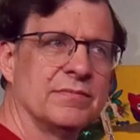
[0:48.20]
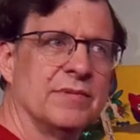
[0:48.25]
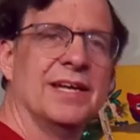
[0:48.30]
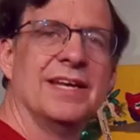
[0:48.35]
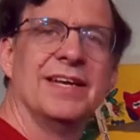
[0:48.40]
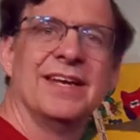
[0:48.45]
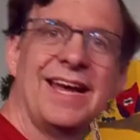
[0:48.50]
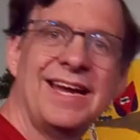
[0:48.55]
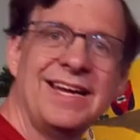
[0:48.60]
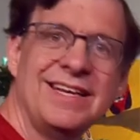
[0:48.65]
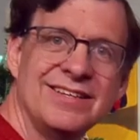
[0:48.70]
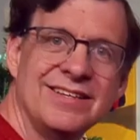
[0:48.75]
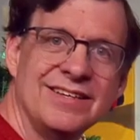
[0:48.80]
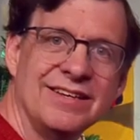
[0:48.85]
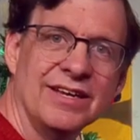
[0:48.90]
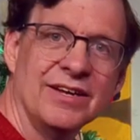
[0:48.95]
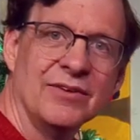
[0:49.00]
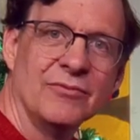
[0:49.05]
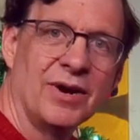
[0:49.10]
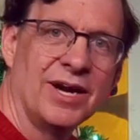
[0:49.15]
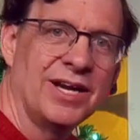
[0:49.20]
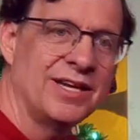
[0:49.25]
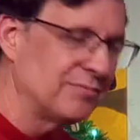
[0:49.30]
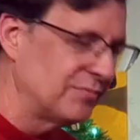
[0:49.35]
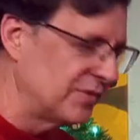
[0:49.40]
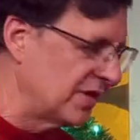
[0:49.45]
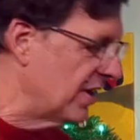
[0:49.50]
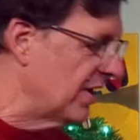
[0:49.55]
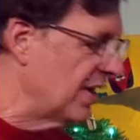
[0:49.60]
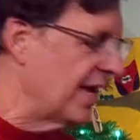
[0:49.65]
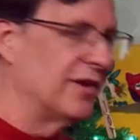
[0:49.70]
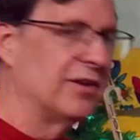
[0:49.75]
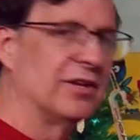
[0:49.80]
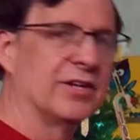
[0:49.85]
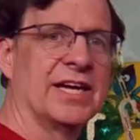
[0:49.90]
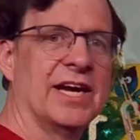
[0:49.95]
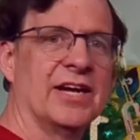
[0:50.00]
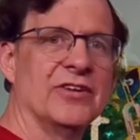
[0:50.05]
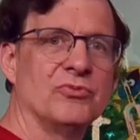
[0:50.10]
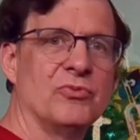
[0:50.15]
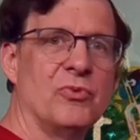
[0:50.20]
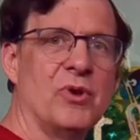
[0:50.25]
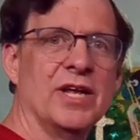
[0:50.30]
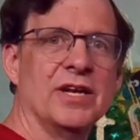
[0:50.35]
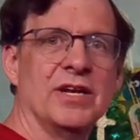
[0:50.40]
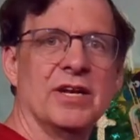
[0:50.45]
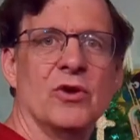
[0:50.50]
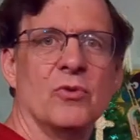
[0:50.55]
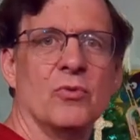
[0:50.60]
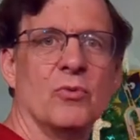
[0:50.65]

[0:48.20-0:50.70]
19, right? And guess what?